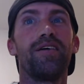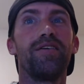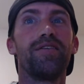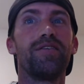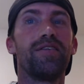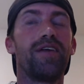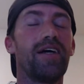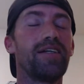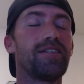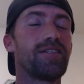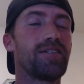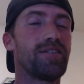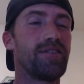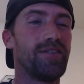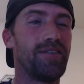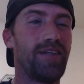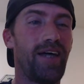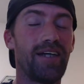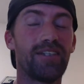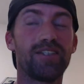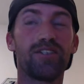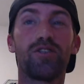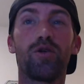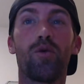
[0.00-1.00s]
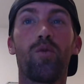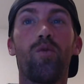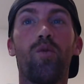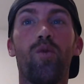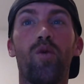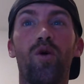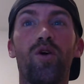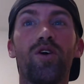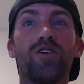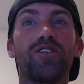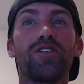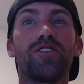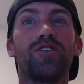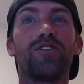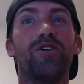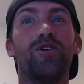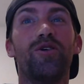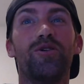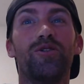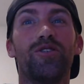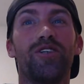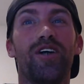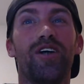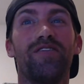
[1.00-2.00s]
that's the worst
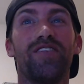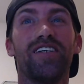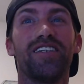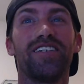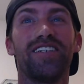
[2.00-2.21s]
news of